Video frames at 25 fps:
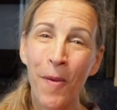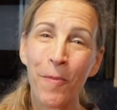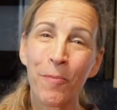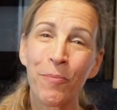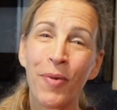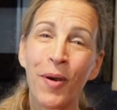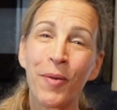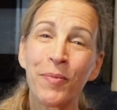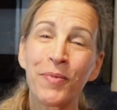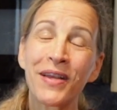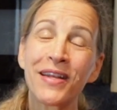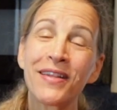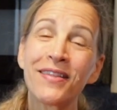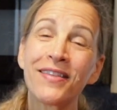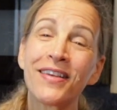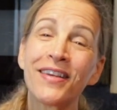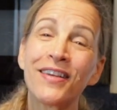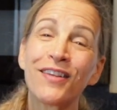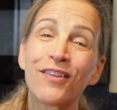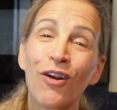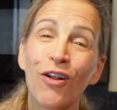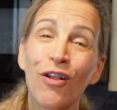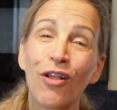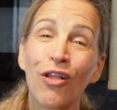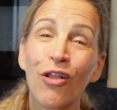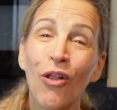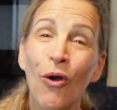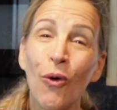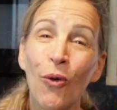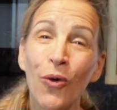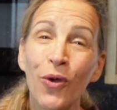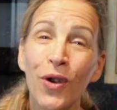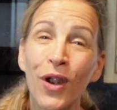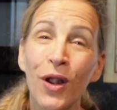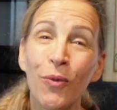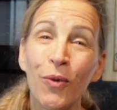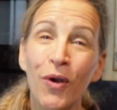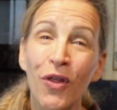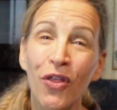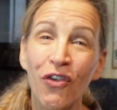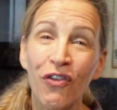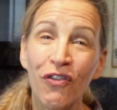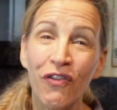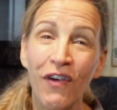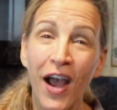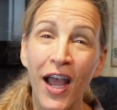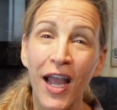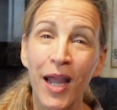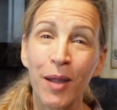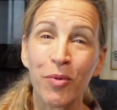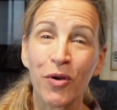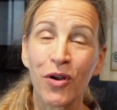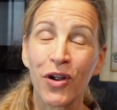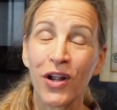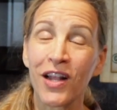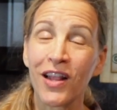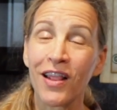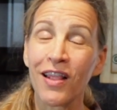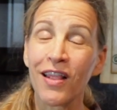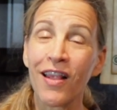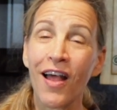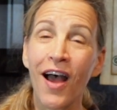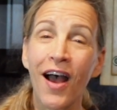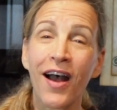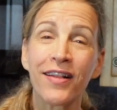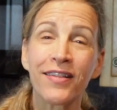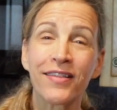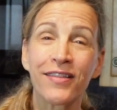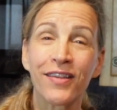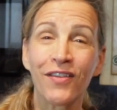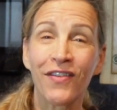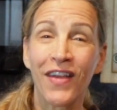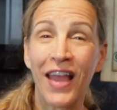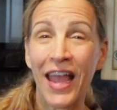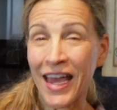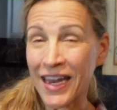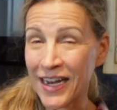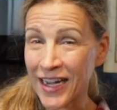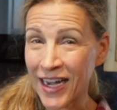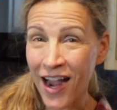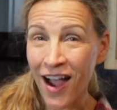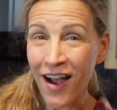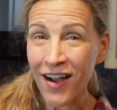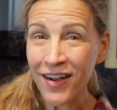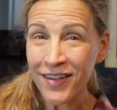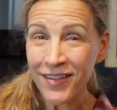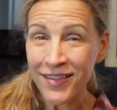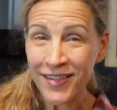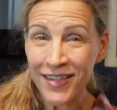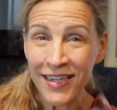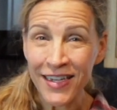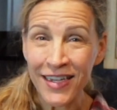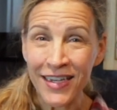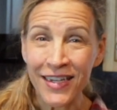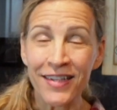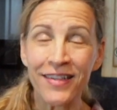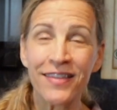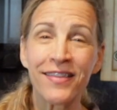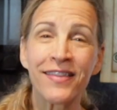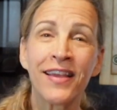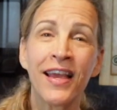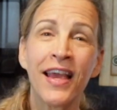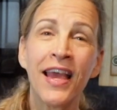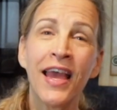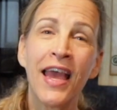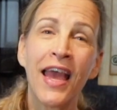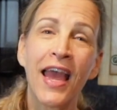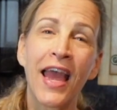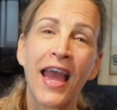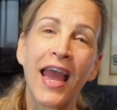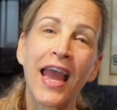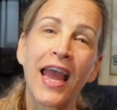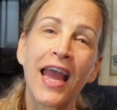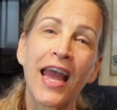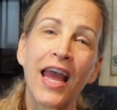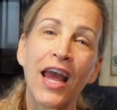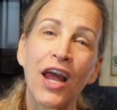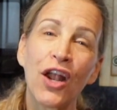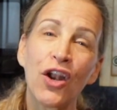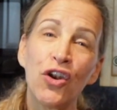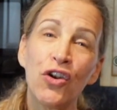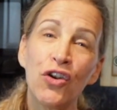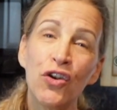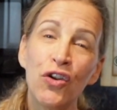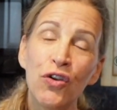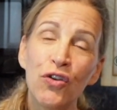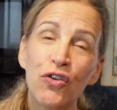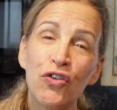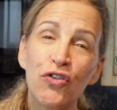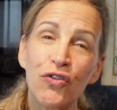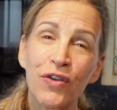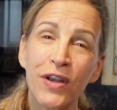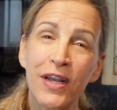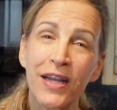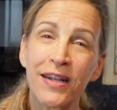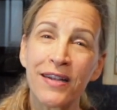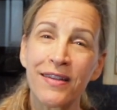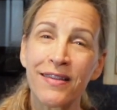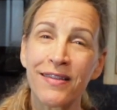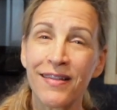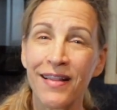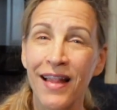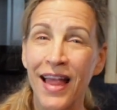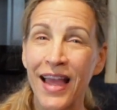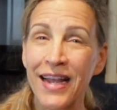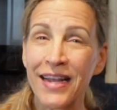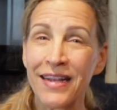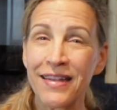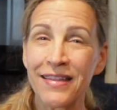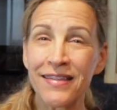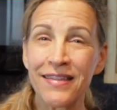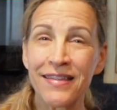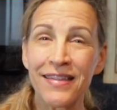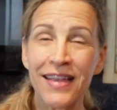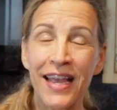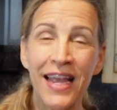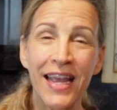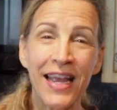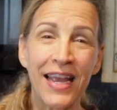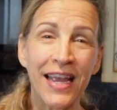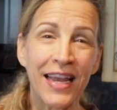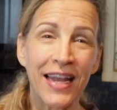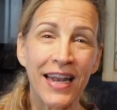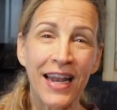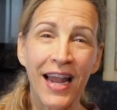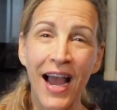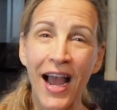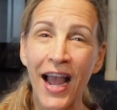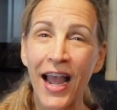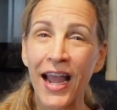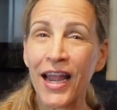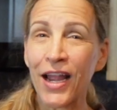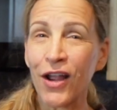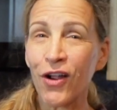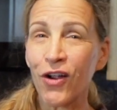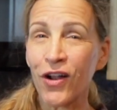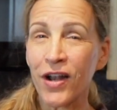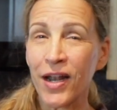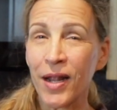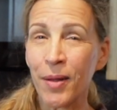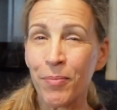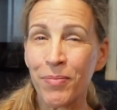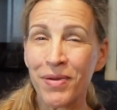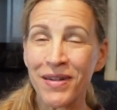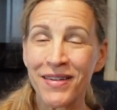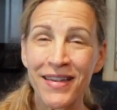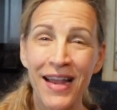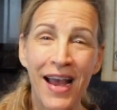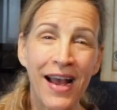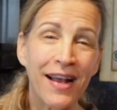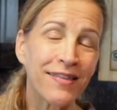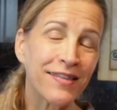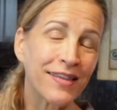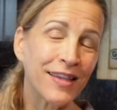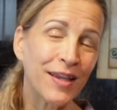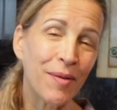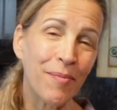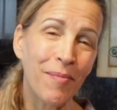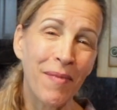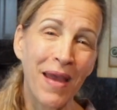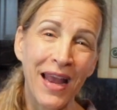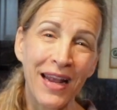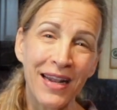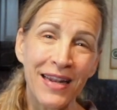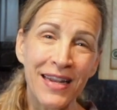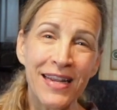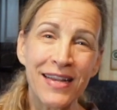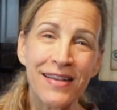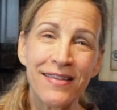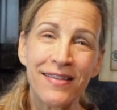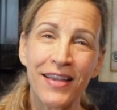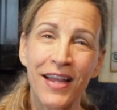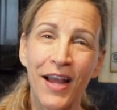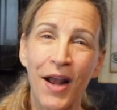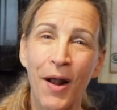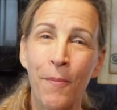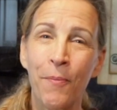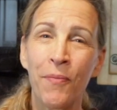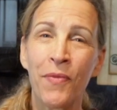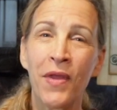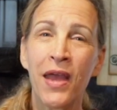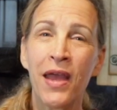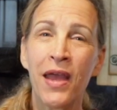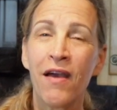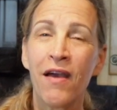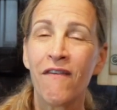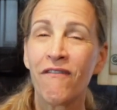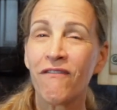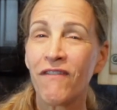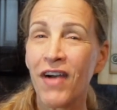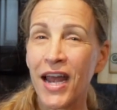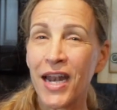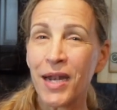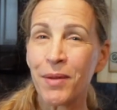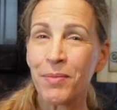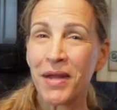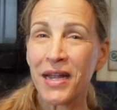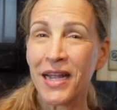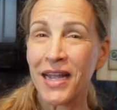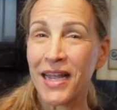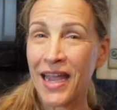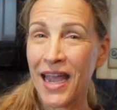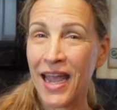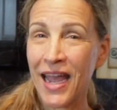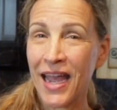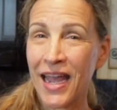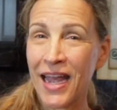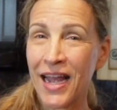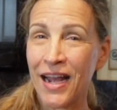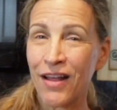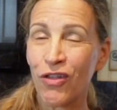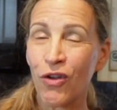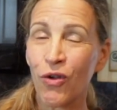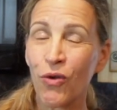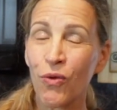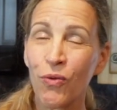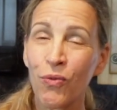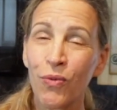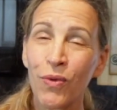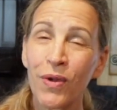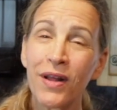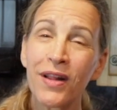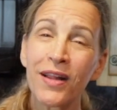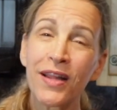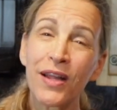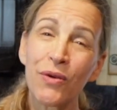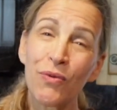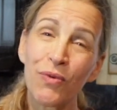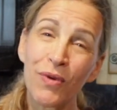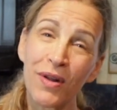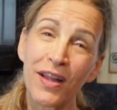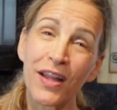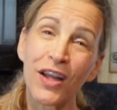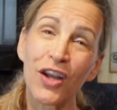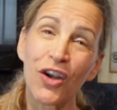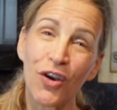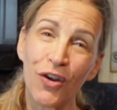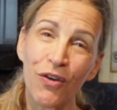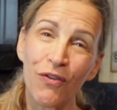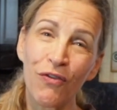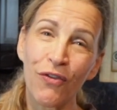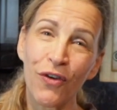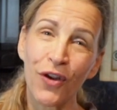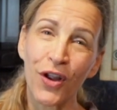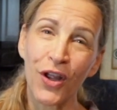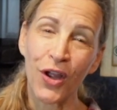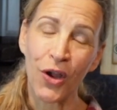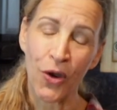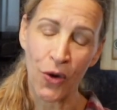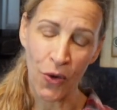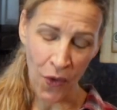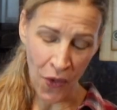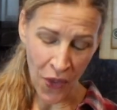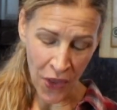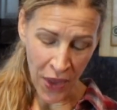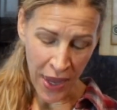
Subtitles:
Pumpkin seeds are loaded with fiber and lots of antioxidants and nutrients like zinc and iron and potassium, magnesium, vitamin K. They're really, really good for you.